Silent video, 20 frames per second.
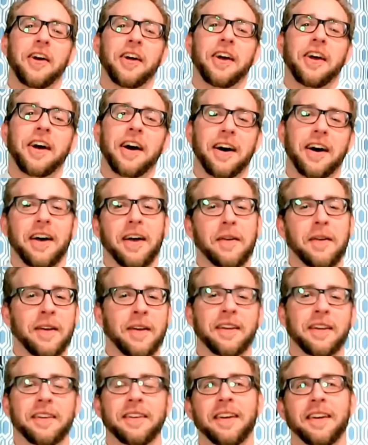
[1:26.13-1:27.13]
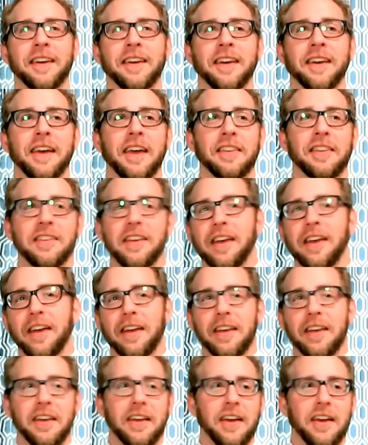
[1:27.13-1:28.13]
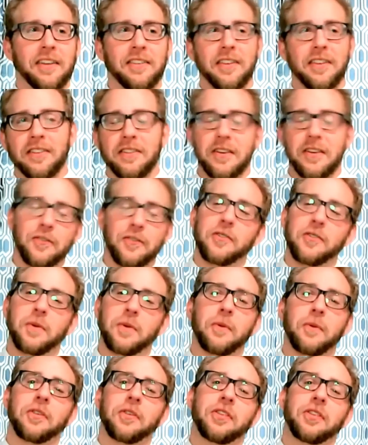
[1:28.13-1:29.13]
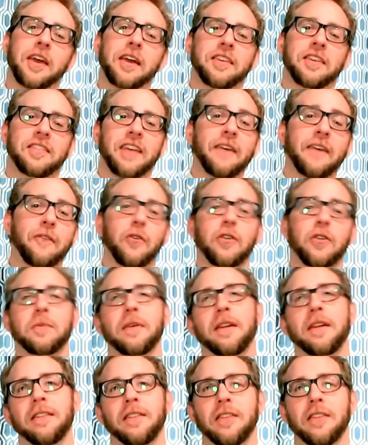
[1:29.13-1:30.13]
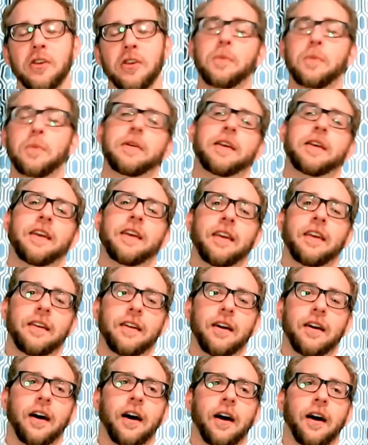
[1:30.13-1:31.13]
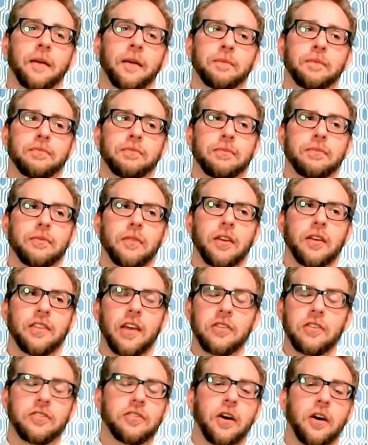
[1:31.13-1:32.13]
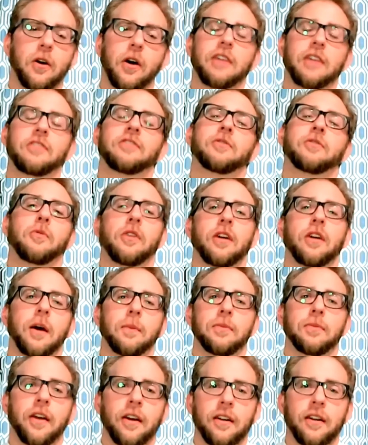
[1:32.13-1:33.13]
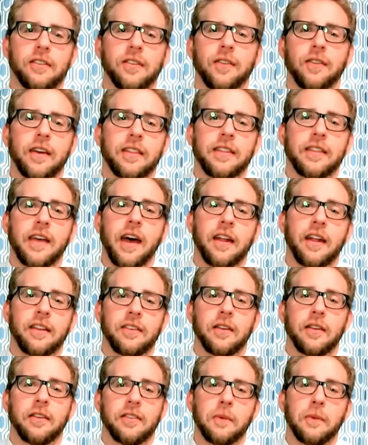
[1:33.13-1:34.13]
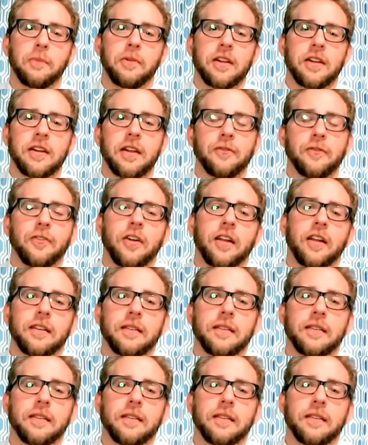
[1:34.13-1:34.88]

I mean, is it as different as people think? Because I've only been to the UP, because I used to work up there and so like that. Is it pretty different?